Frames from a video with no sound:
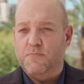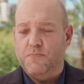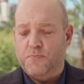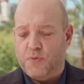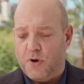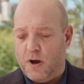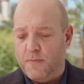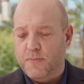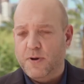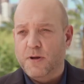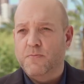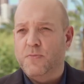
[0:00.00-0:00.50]

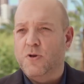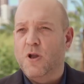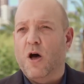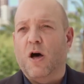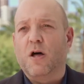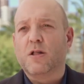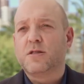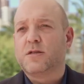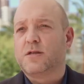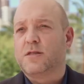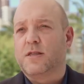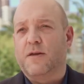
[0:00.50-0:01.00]
problem,
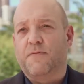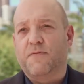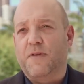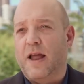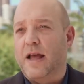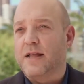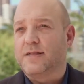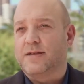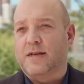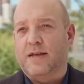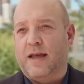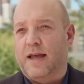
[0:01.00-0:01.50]
not
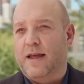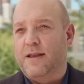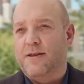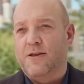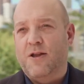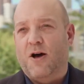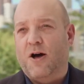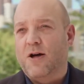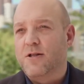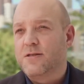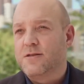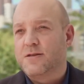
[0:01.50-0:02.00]
deflecting it,
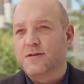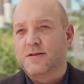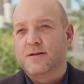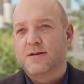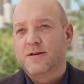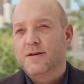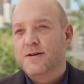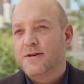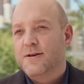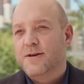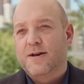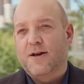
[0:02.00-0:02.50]
not
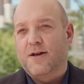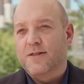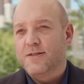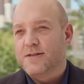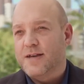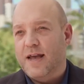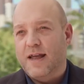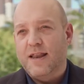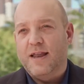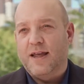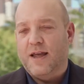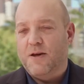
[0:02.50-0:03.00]

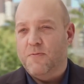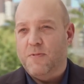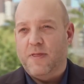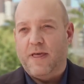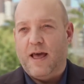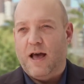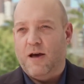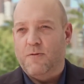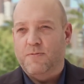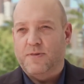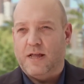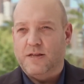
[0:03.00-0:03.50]
containing it with a
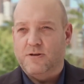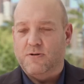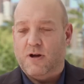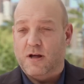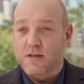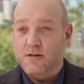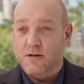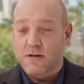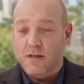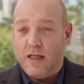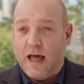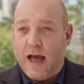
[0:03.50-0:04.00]
help center
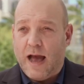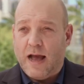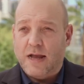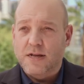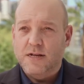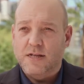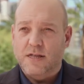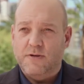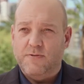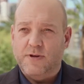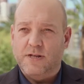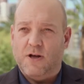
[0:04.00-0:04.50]
article,
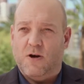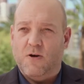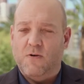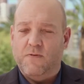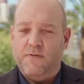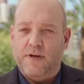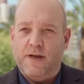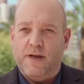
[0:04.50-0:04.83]
actually resolve